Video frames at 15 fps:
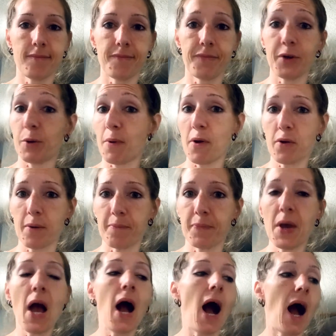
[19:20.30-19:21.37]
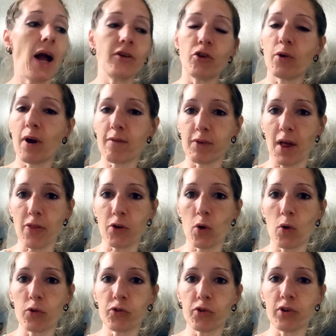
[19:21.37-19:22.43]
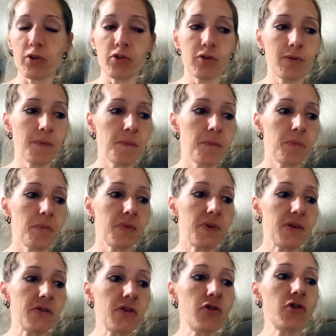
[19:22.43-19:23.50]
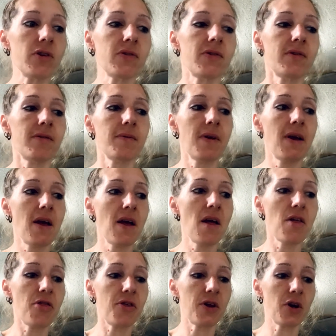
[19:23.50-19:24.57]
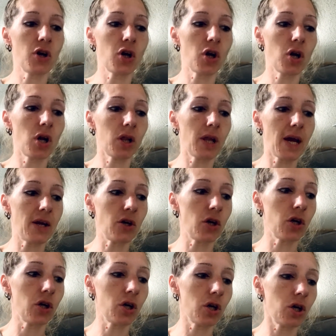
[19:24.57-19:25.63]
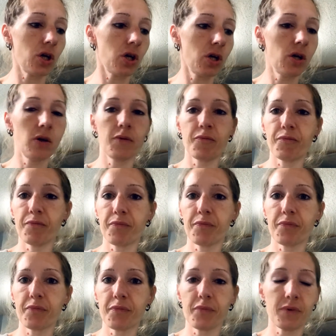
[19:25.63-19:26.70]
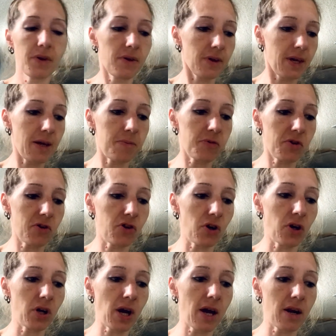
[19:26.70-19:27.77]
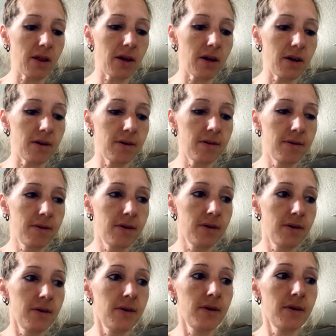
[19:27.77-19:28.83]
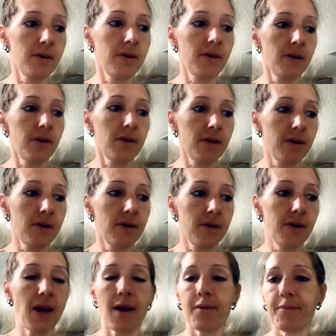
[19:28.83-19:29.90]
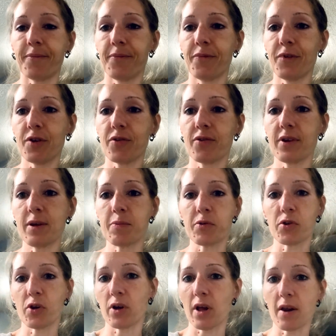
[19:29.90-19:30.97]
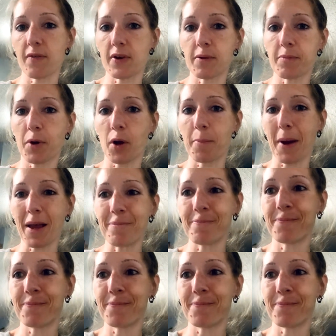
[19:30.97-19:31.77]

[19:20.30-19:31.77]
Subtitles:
you're welcome. I do have leather holsters. This is just thinner, lighter, keeps the dirt out of it. All right, bye.